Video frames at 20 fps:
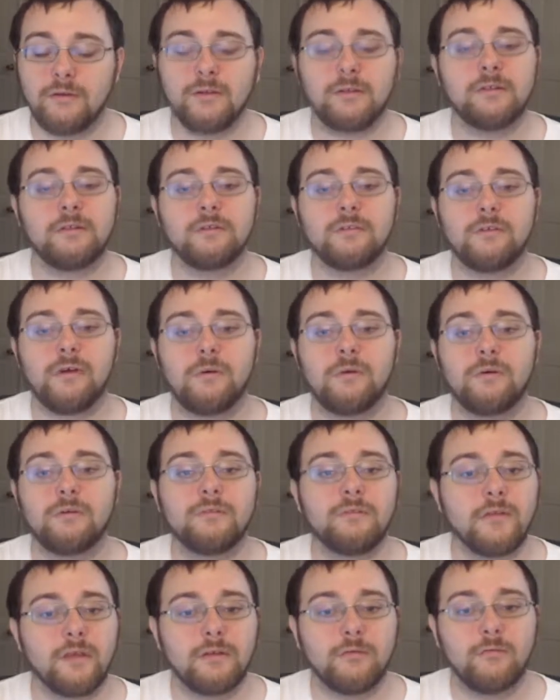And as always,
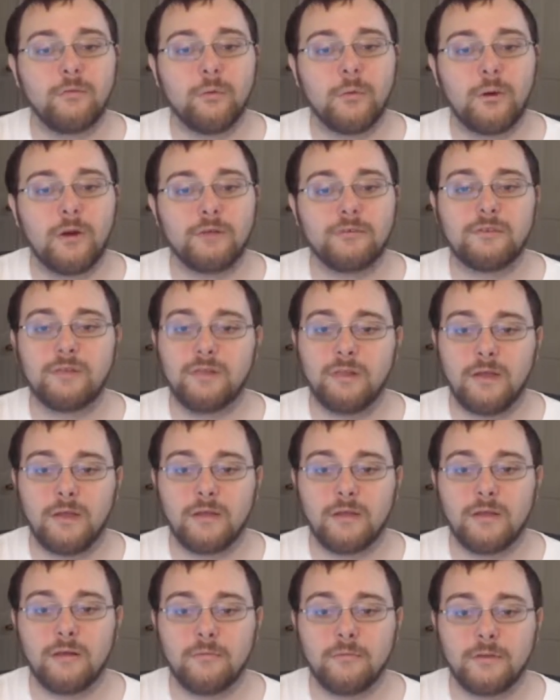thank you for watching, like,
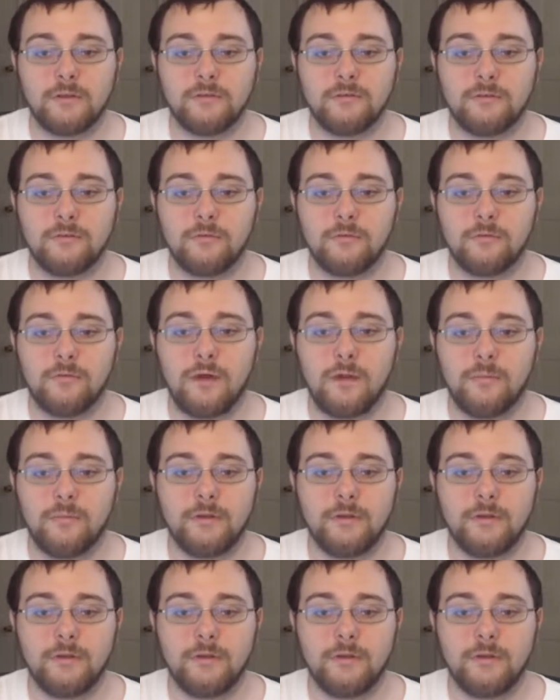comment, and subscribe.